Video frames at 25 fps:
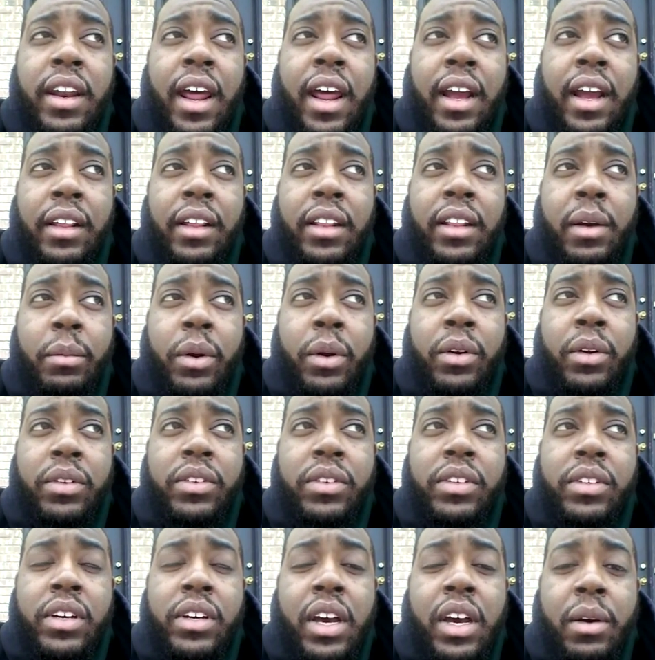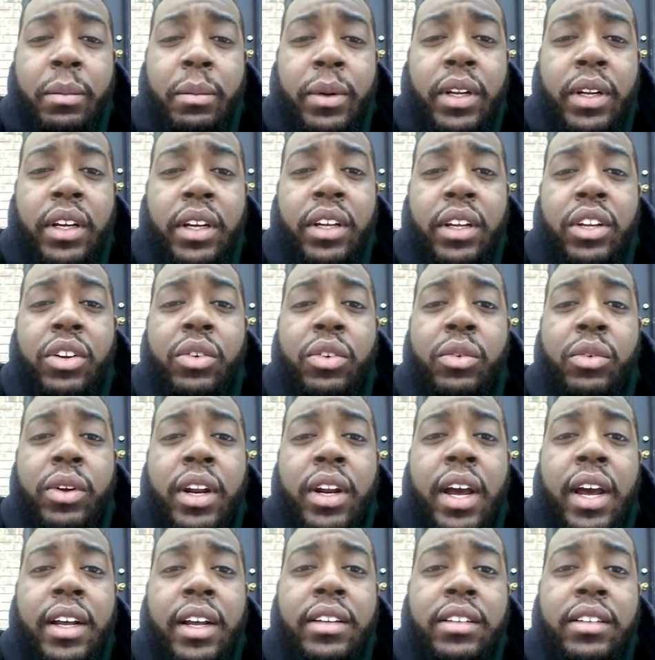like that person's company.
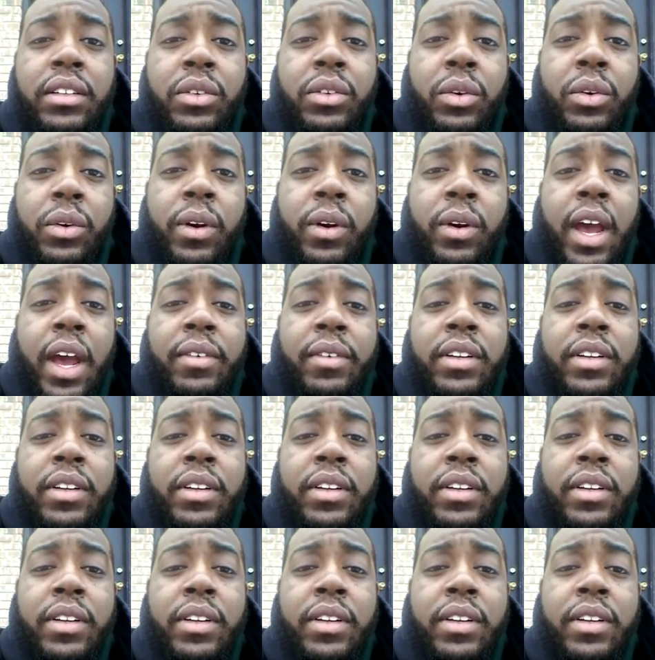You would like to